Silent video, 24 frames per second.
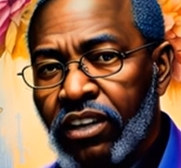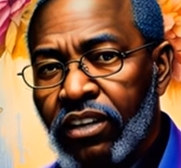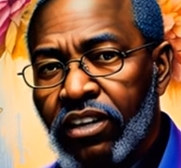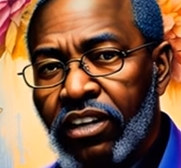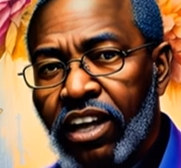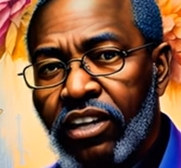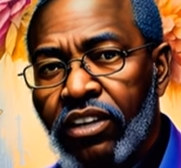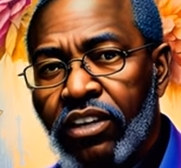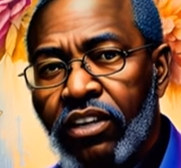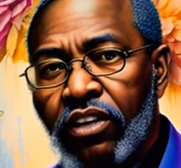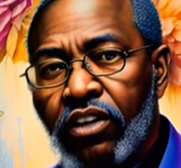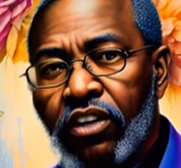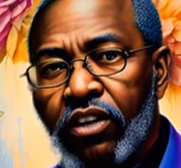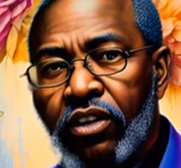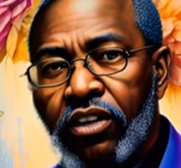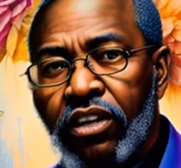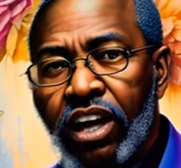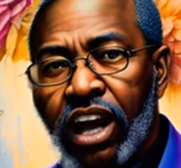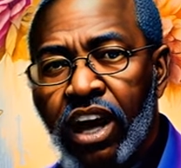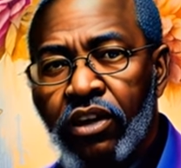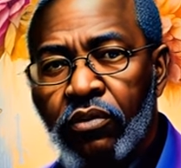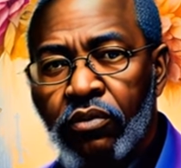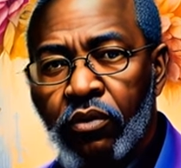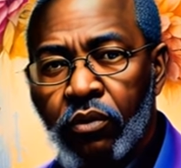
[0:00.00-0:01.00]
and sentenced
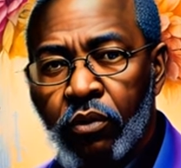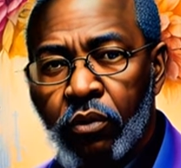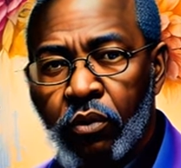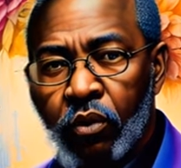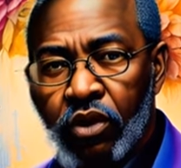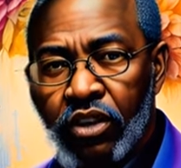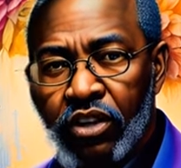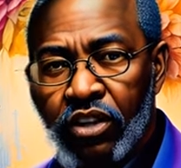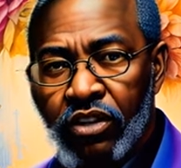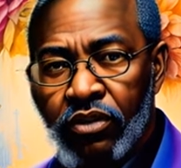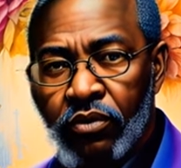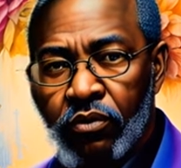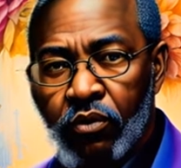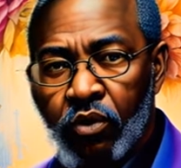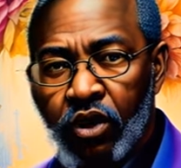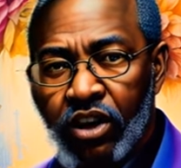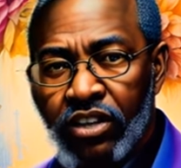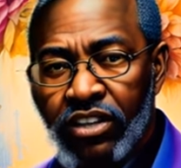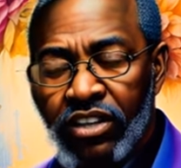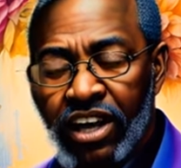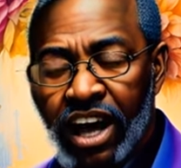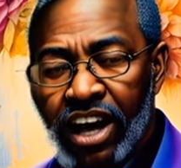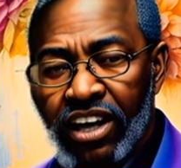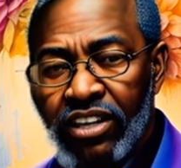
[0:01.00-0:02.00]
to life in prison
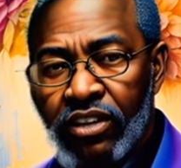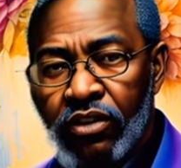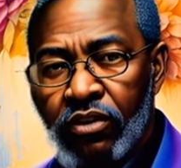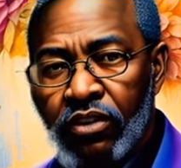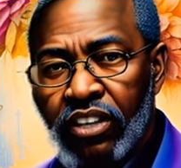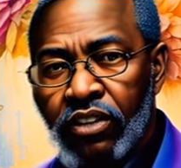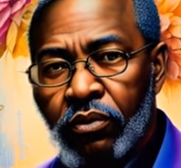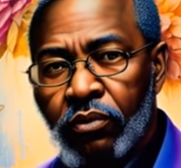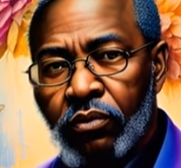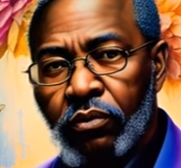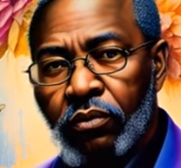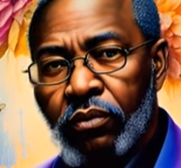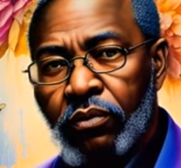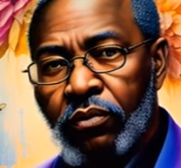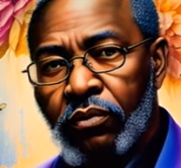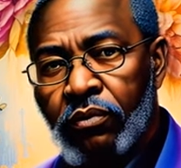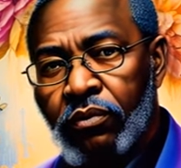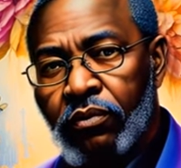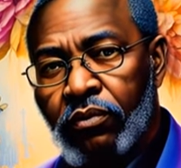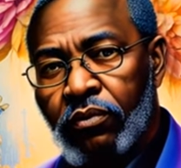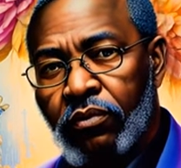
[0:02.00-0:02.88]
for his activism.